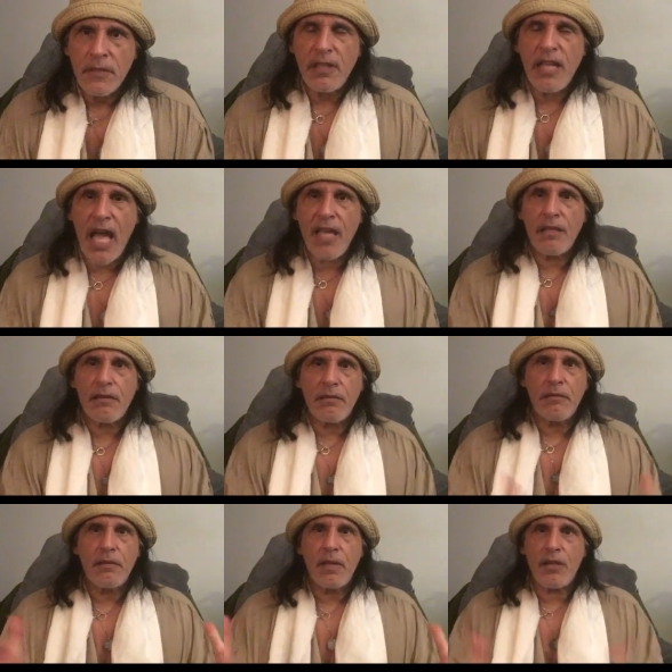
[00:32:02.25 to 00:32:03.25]
not
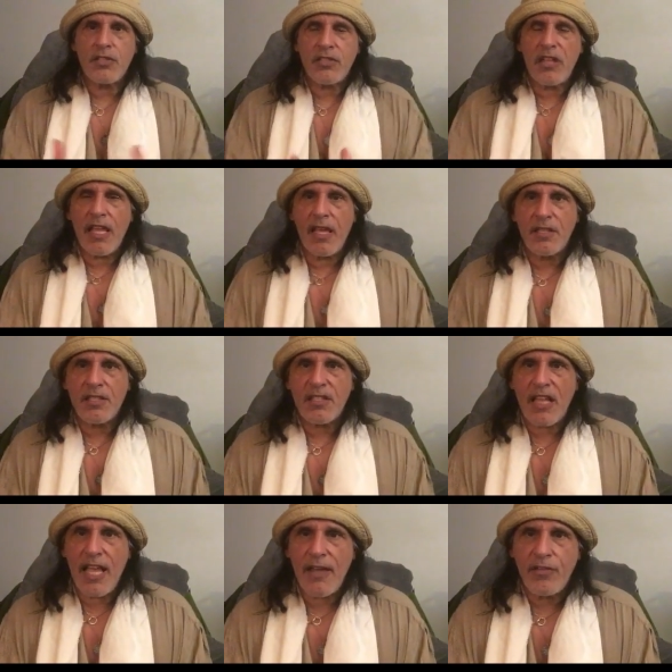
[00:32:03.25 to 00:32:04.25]

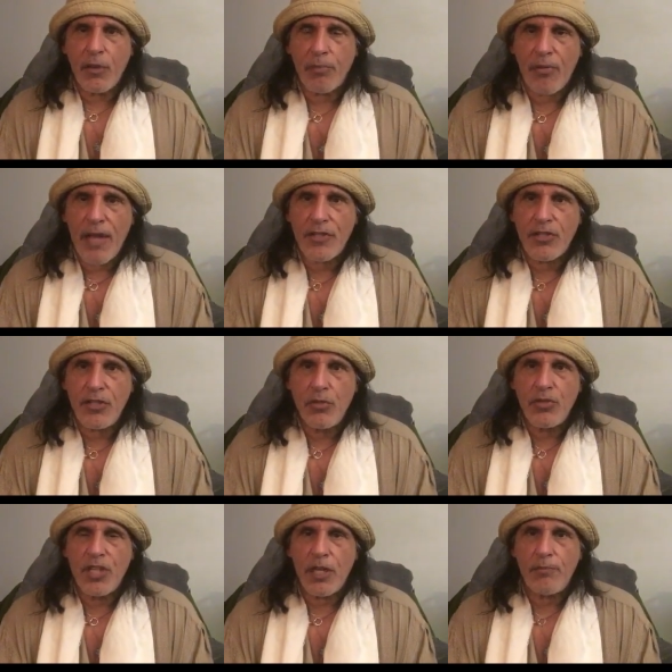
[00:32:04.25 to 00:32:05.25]
enslaved, oppressed,
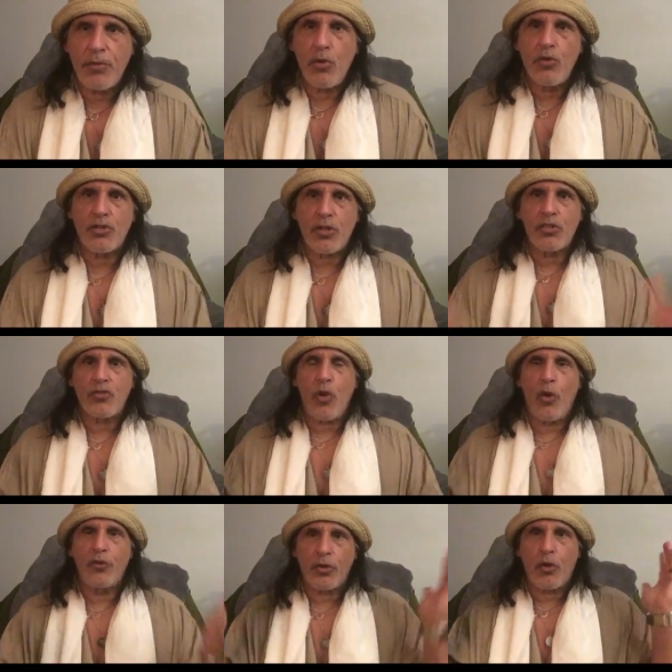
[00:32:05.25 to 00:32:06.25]
used and abused,
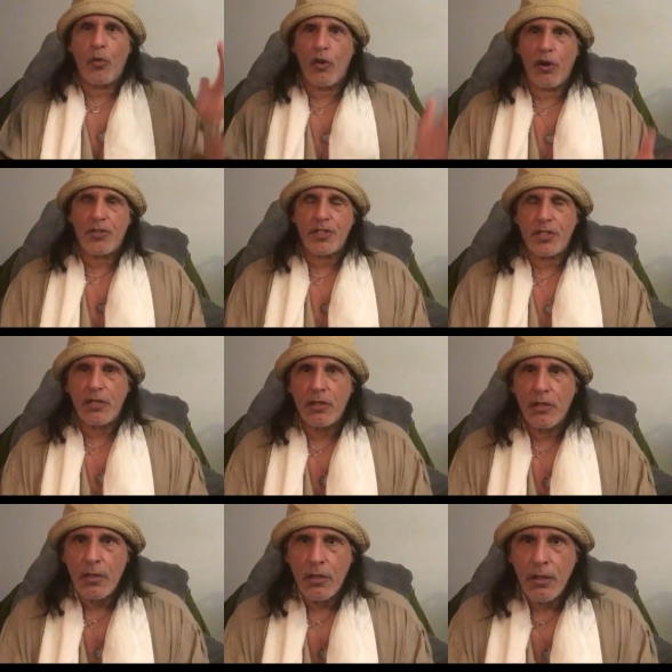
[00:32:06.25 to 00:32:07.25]
controlled or coerced,
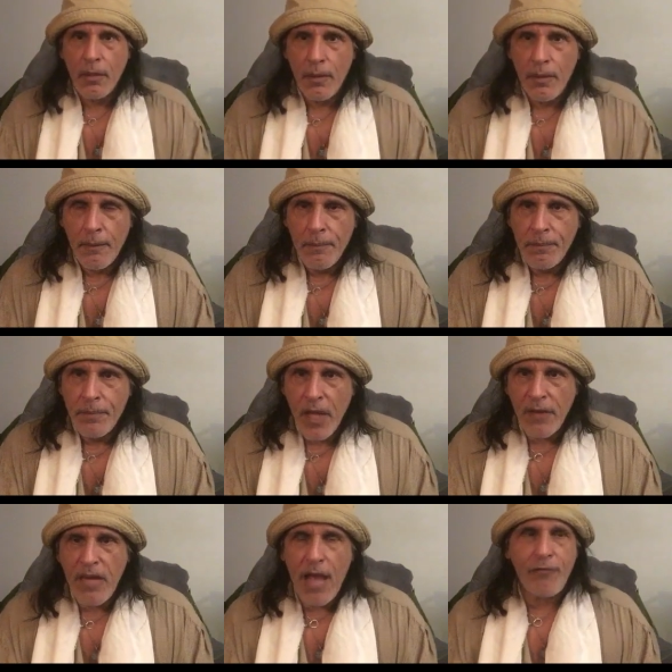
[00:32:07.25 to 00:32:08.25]

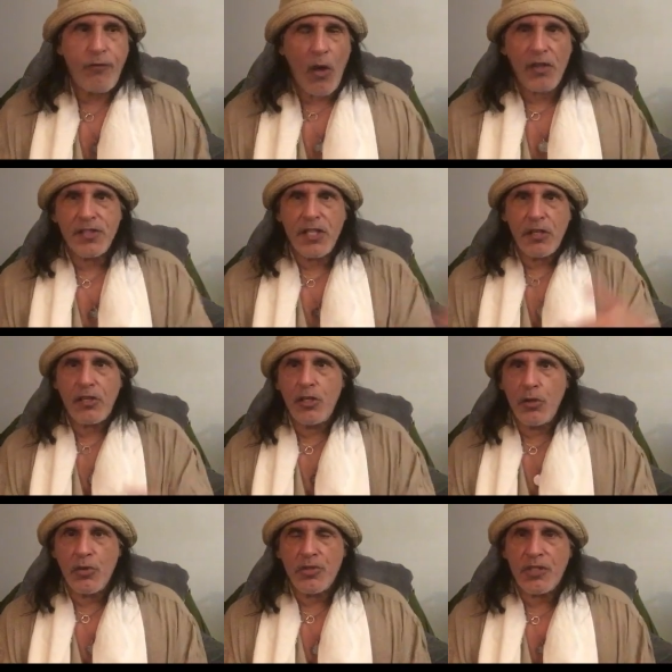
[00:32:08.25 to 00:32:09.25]
and not falsely
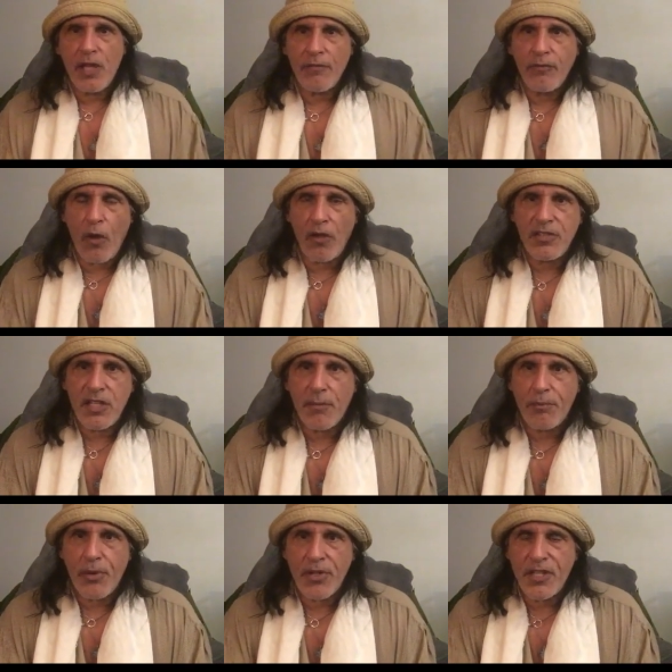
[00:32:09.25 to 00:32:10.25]
accused and falsely
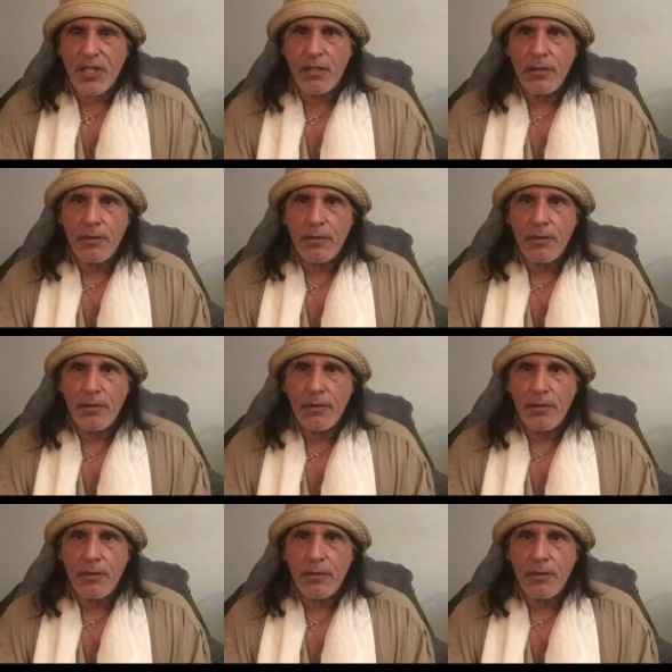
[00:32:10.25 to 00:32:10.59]
imprisoned.